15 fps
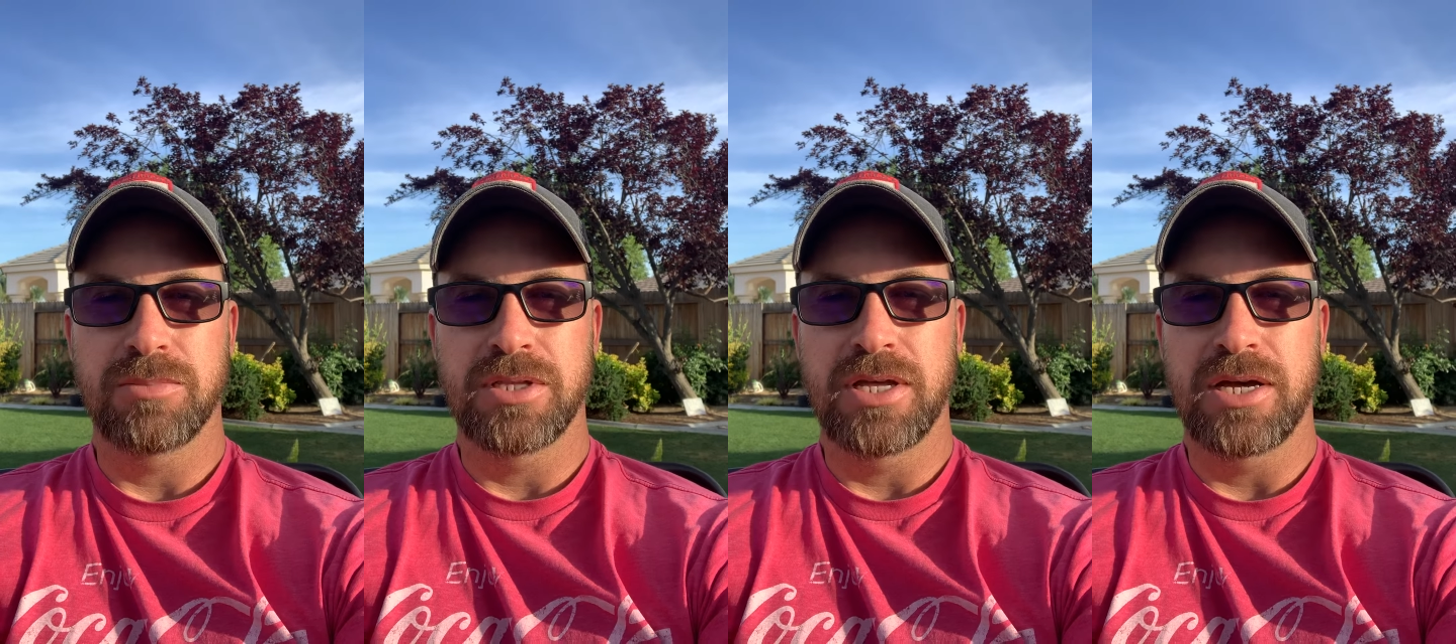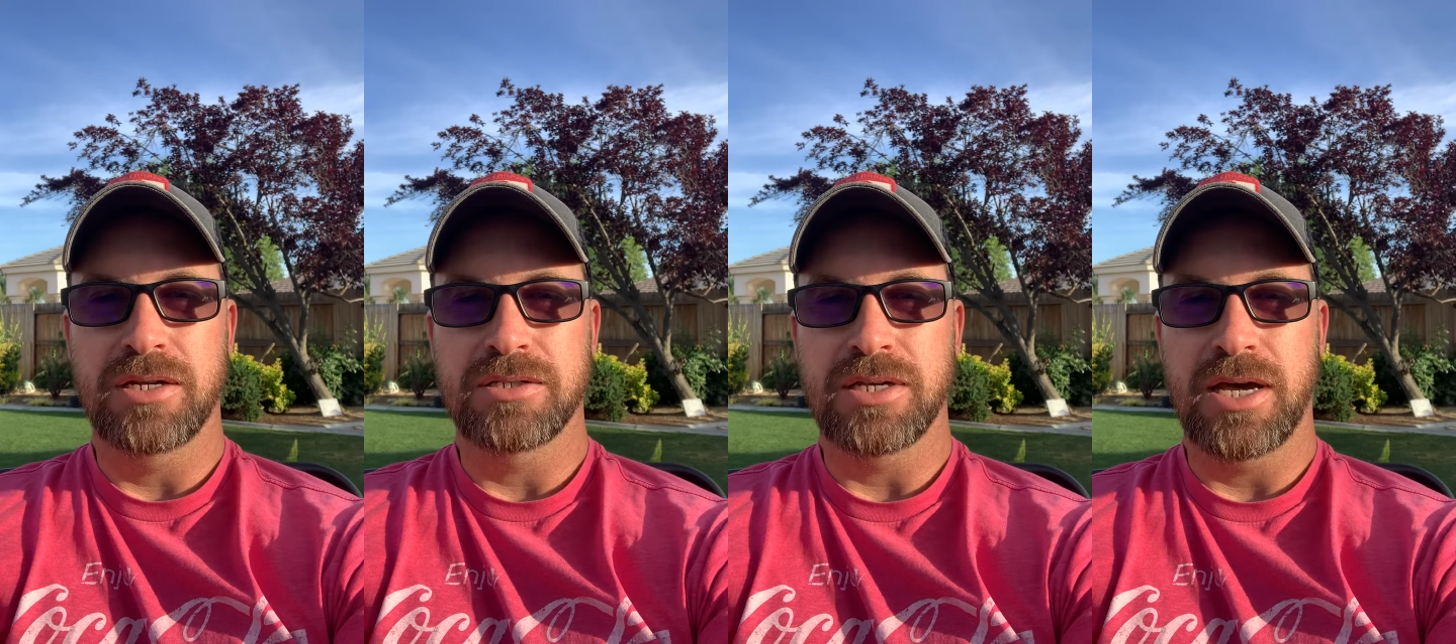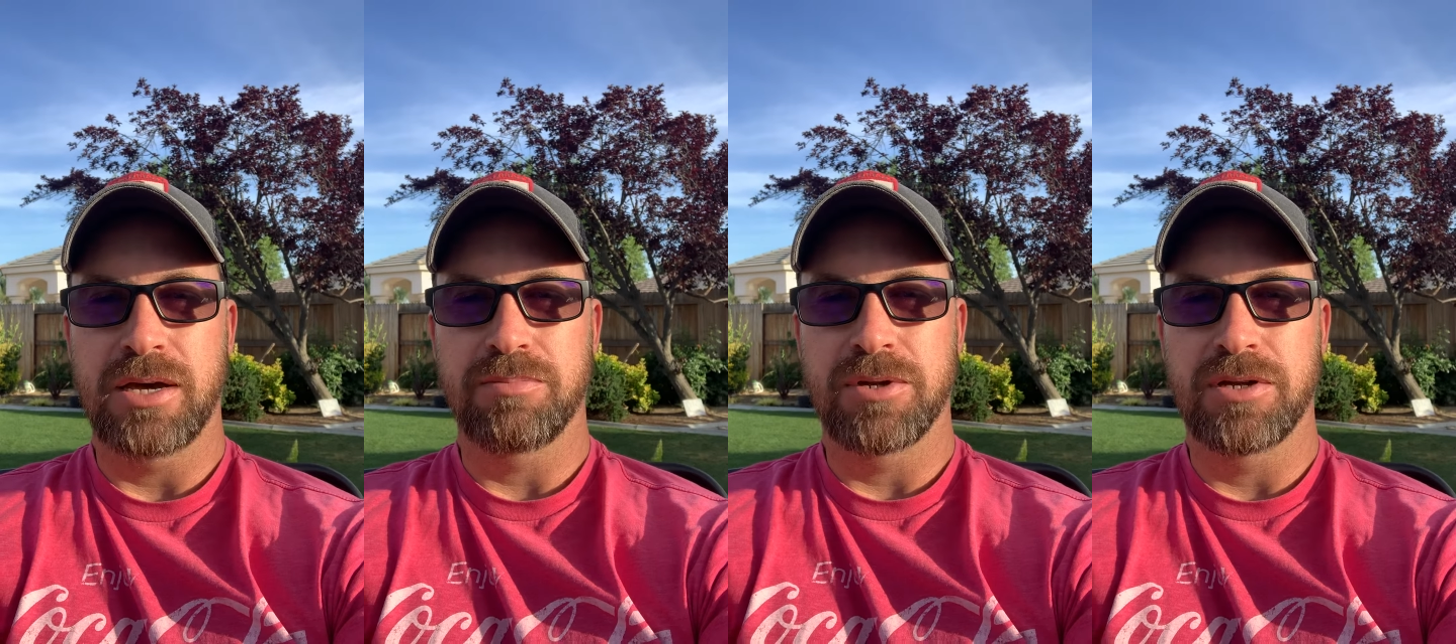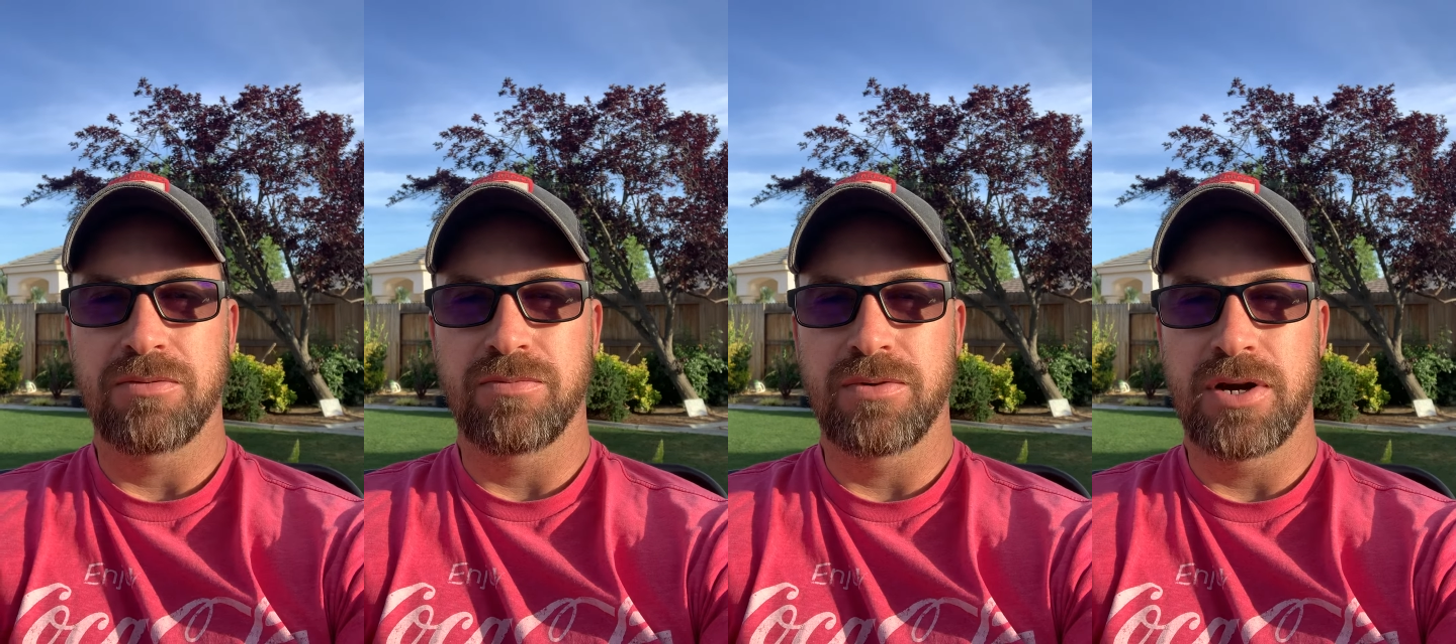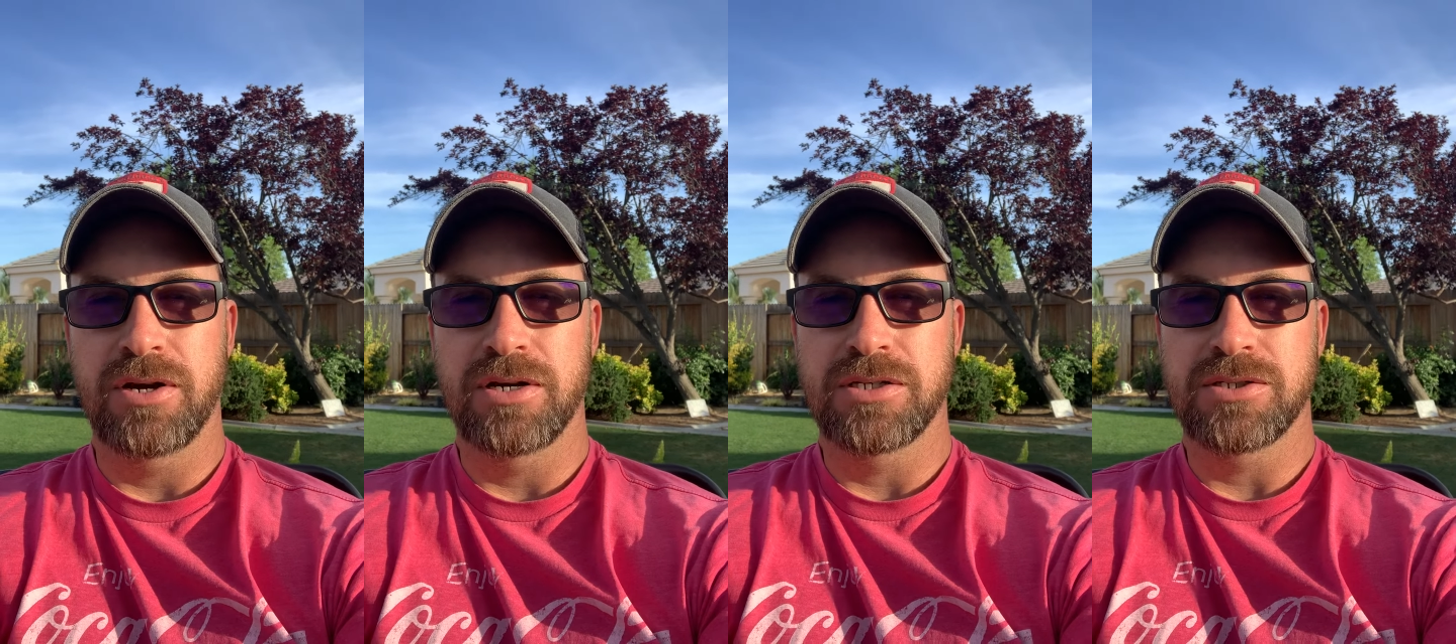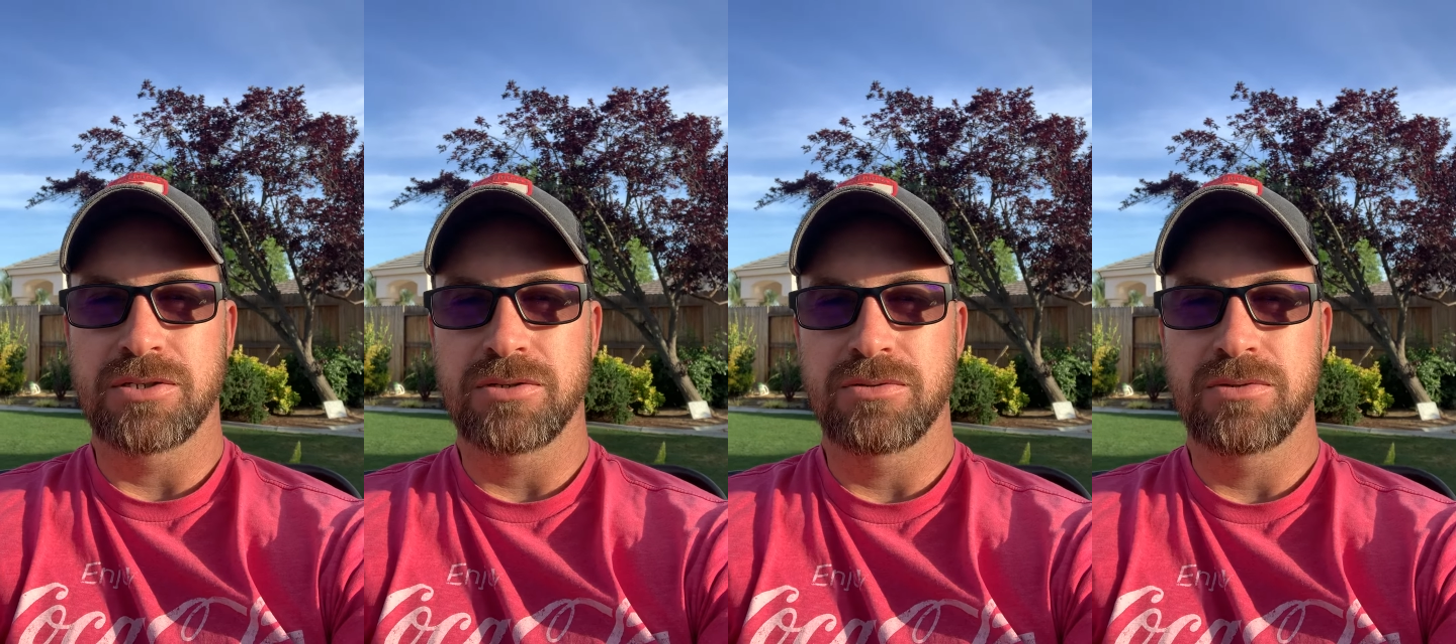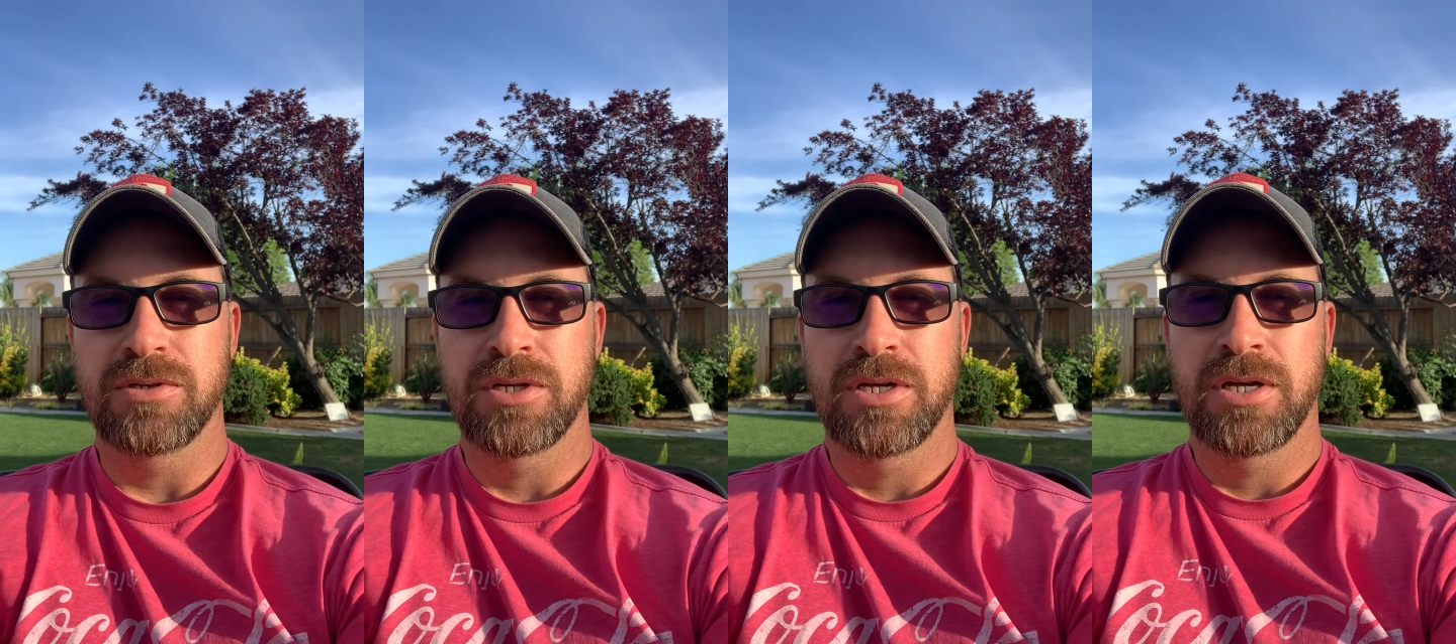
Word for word: but that is happening very soon,